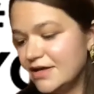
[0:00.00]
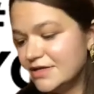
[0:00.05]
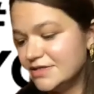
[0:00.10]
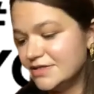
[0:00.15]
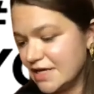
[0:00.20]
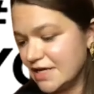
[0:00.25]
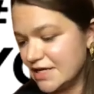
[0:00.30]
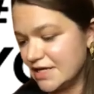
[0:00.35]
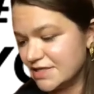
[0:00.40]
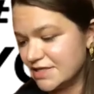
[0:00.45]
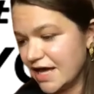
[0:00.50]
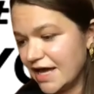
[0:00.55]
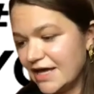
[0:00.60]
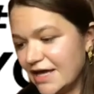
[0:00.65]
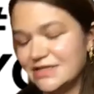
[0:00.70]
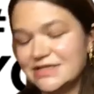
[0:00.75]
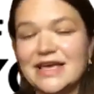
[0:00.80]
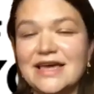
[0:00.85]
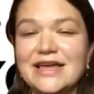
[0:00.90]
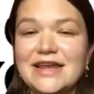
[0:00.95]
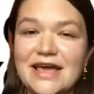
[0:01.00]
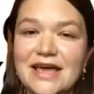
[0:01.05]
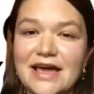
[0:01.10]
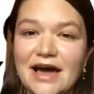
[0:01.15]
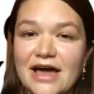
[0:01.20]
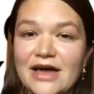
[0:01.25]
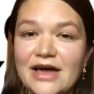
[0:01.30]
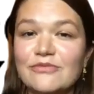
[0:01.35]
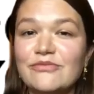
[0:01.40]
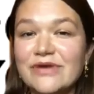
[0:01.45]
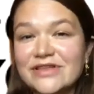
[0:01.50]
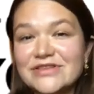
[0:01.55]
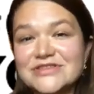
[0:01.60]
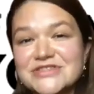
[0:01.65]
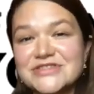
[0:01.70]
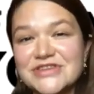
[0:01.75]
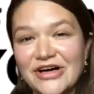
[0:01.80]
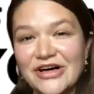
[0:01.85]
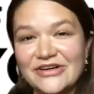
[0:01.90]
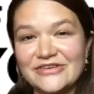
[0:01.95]
data science and AI will
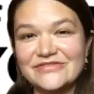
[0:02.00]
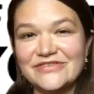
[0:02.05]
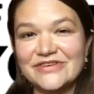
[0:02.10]
solve